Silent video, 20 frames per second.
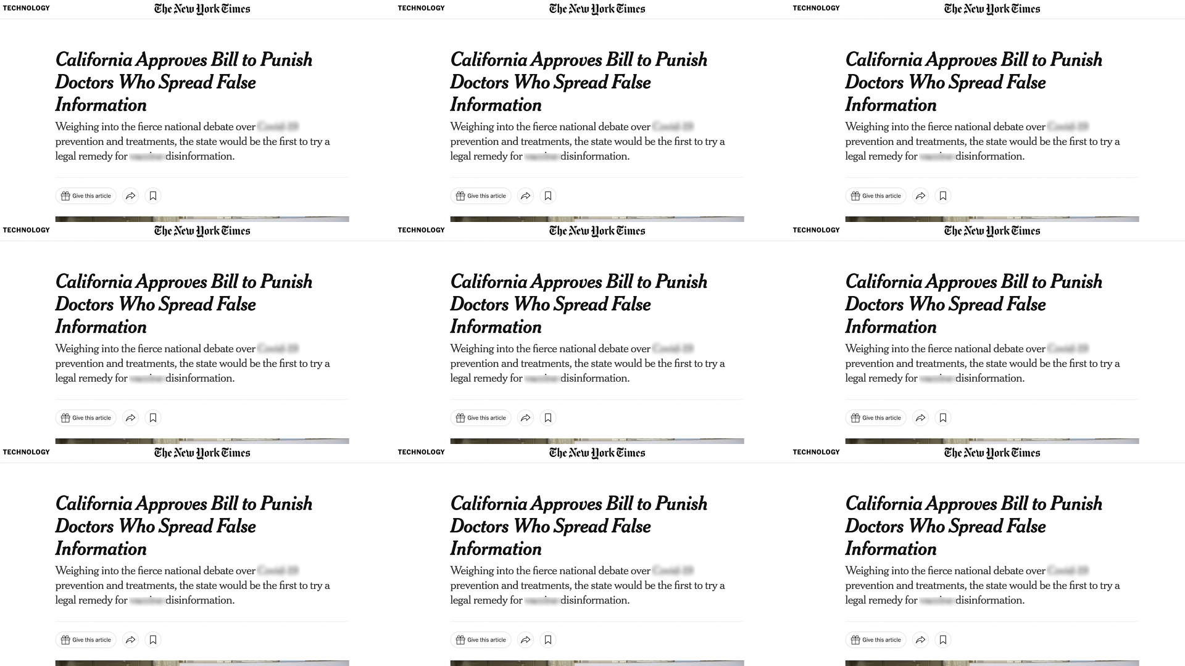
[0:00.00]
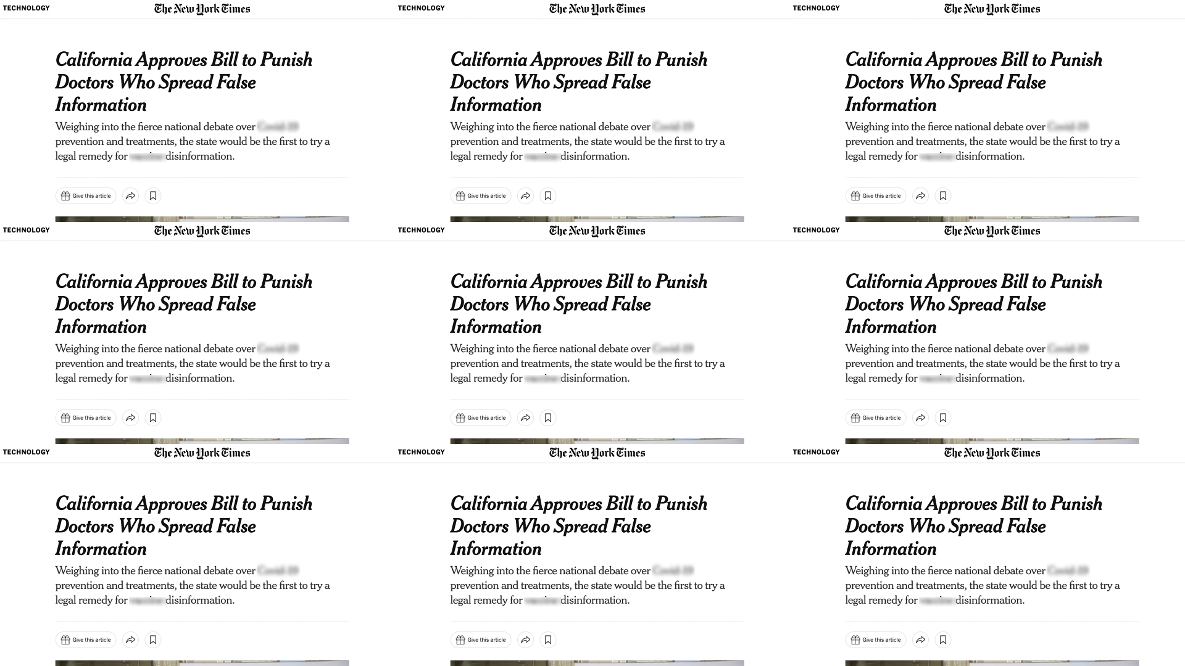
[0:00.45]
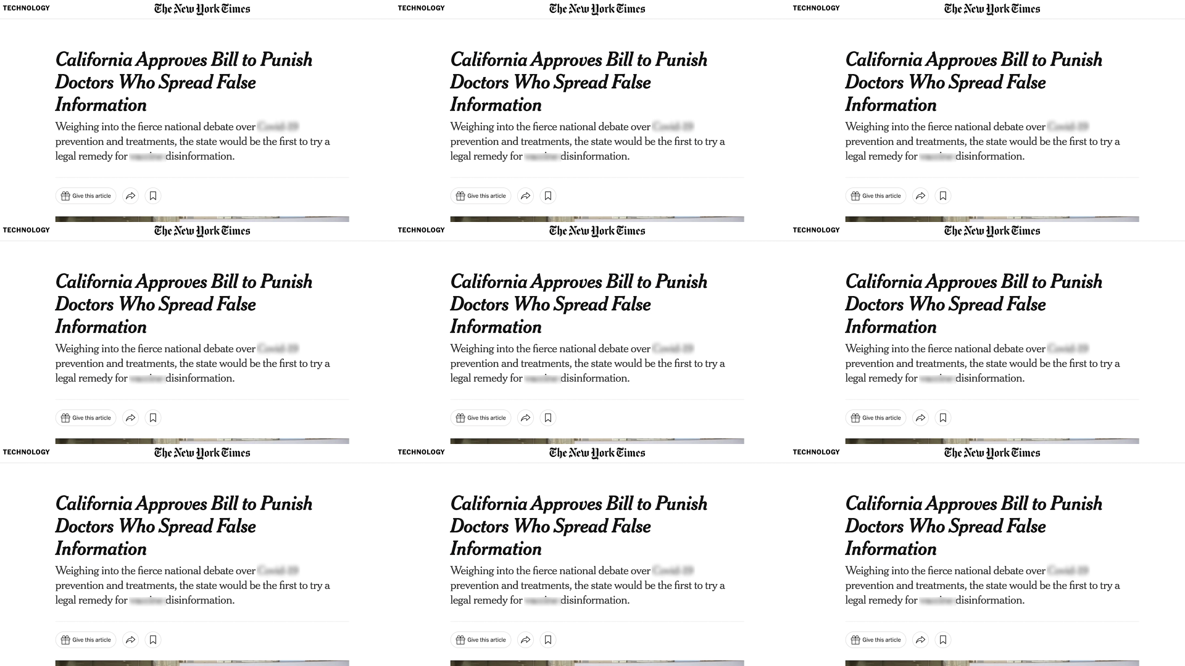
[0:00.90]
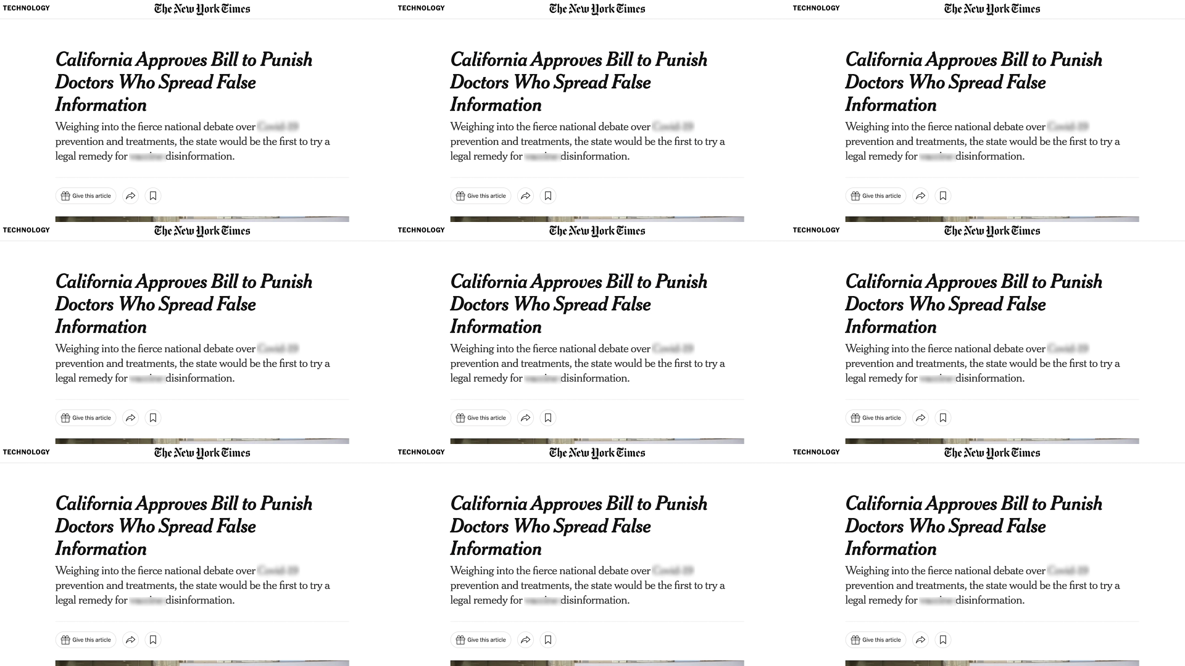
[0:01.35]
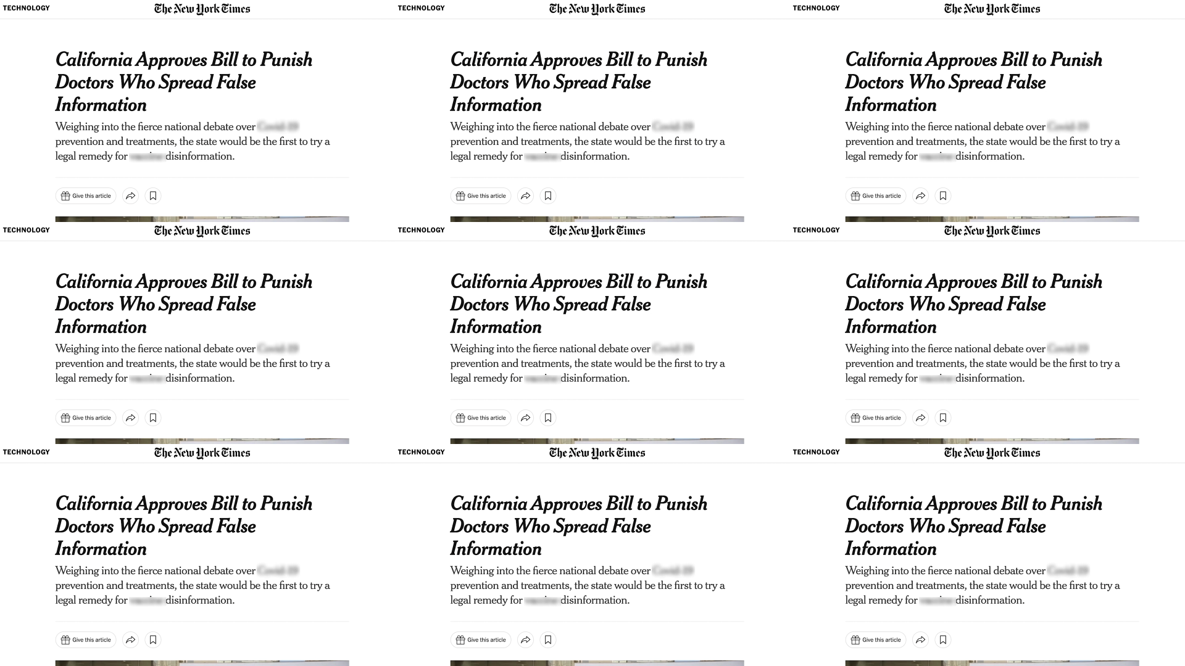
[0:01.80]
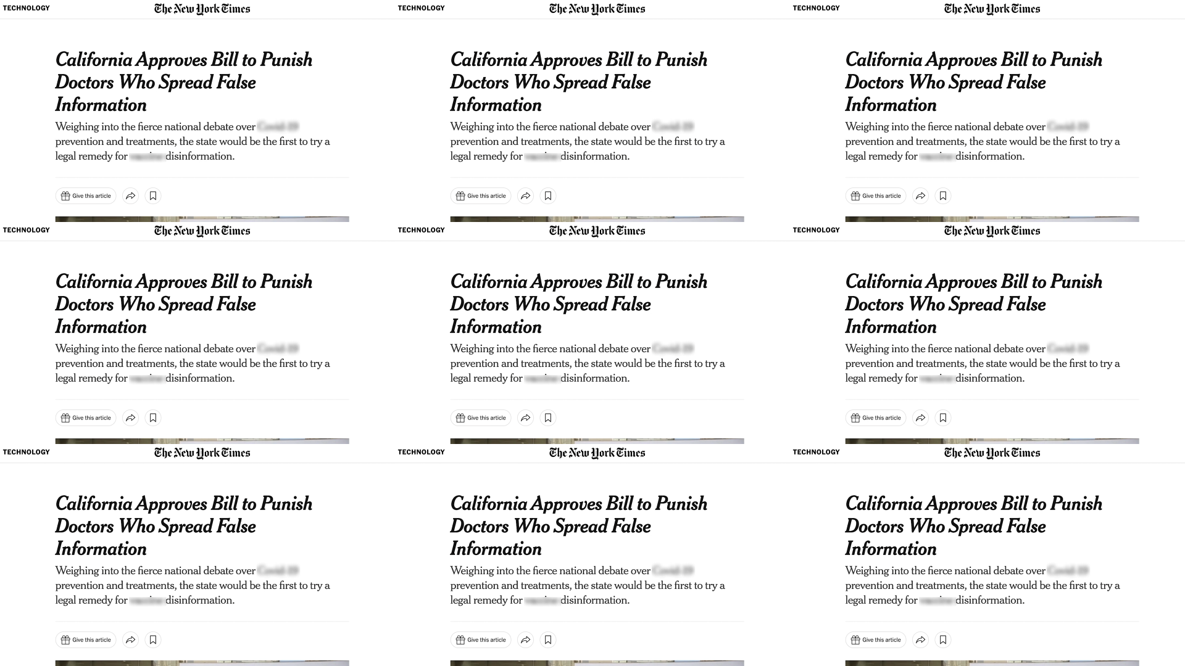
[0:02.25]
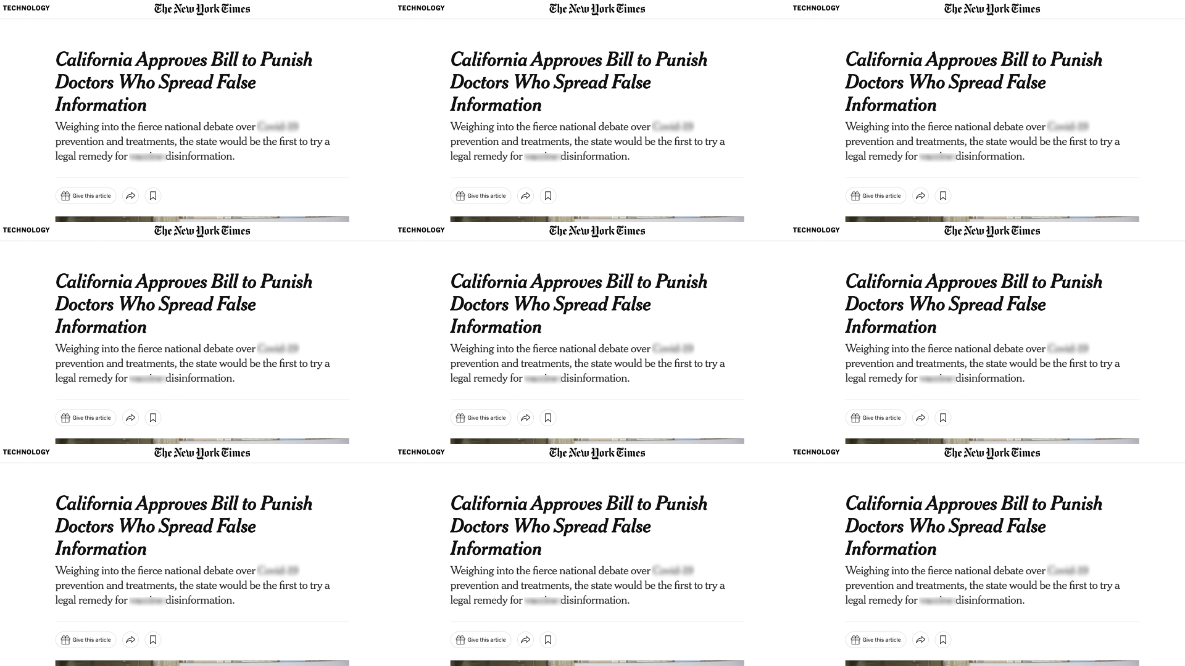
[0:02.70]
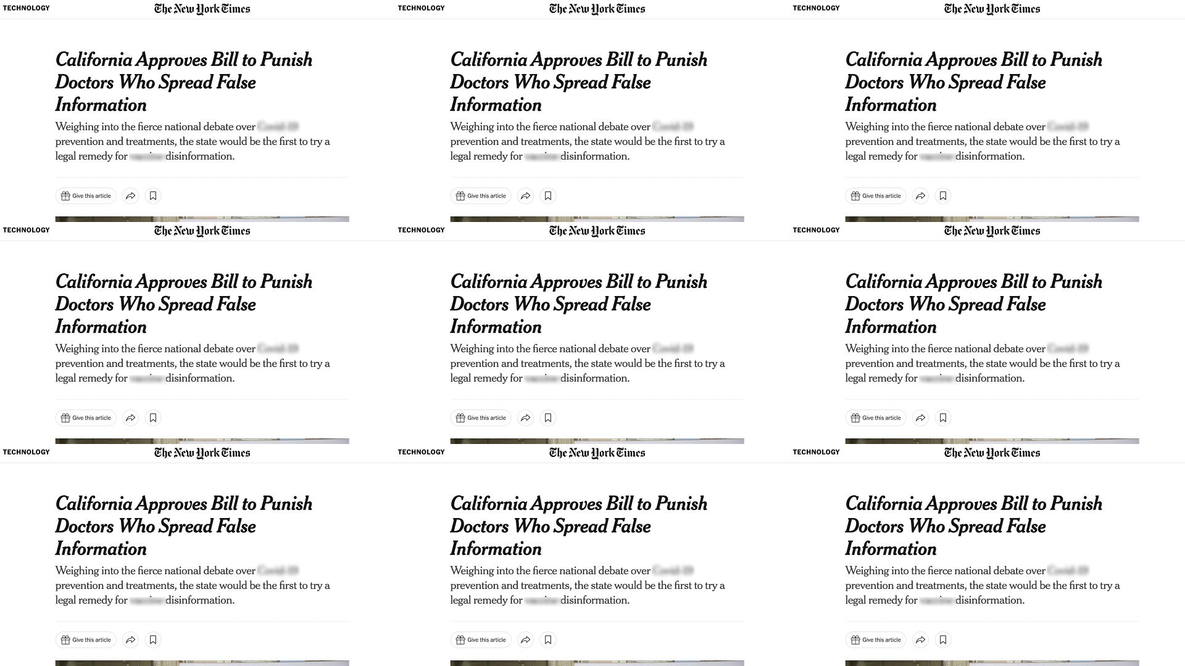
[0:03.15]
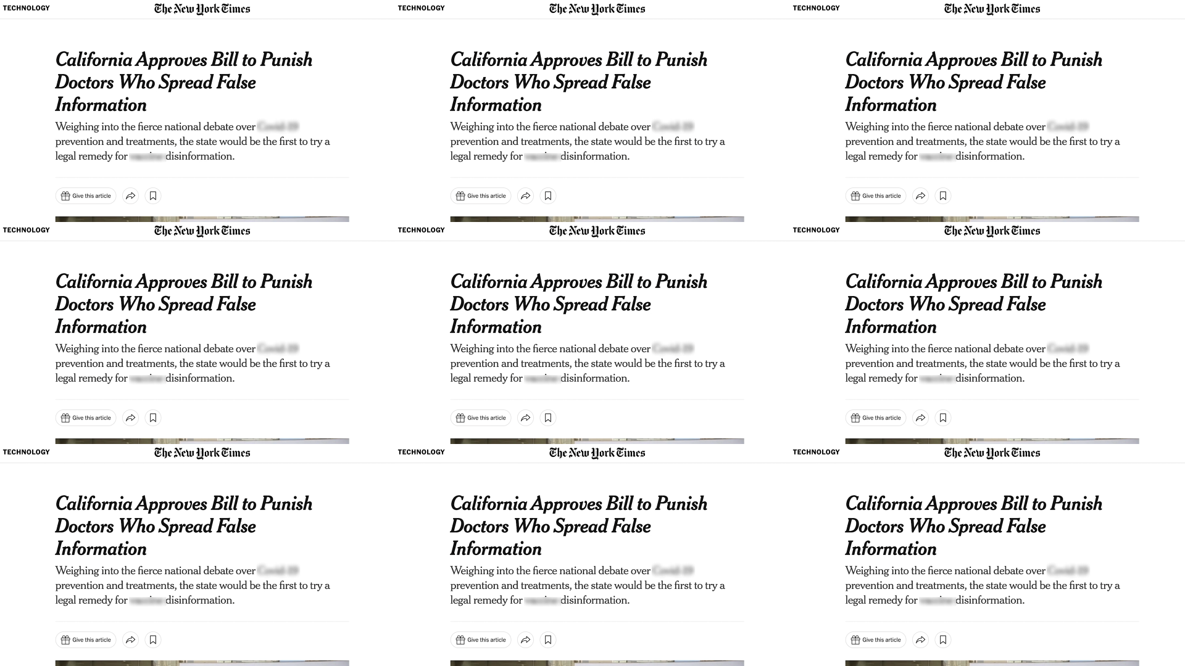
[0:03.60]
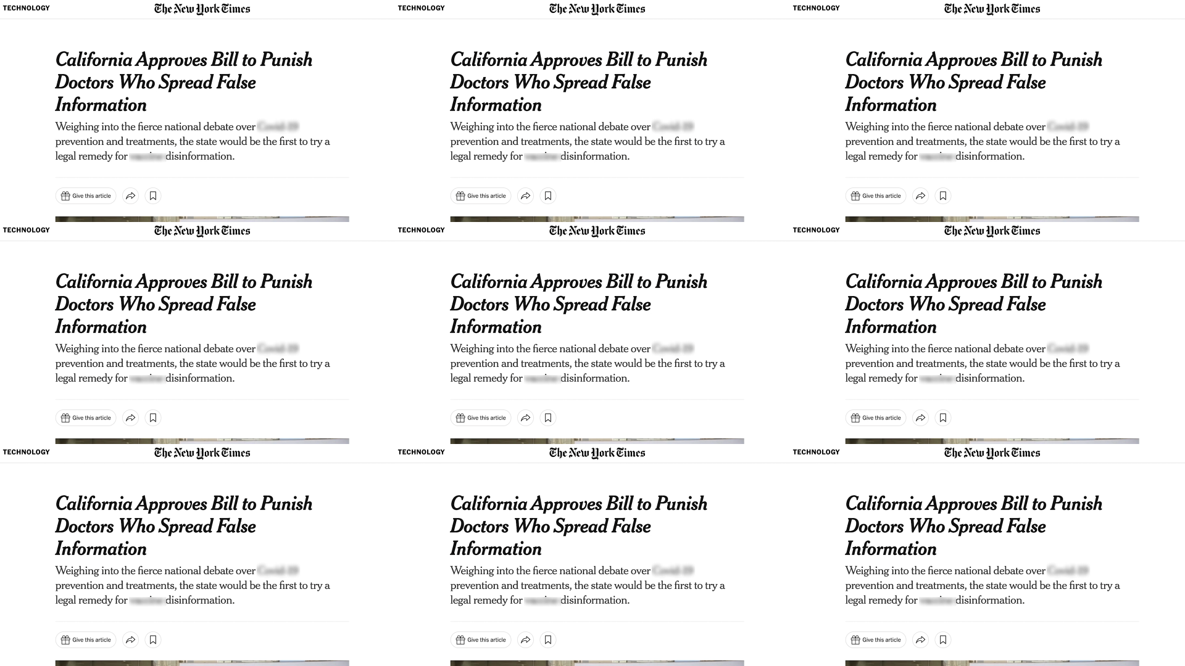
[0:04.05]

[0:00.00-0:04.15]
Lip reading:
Nobody's mouth can be seen.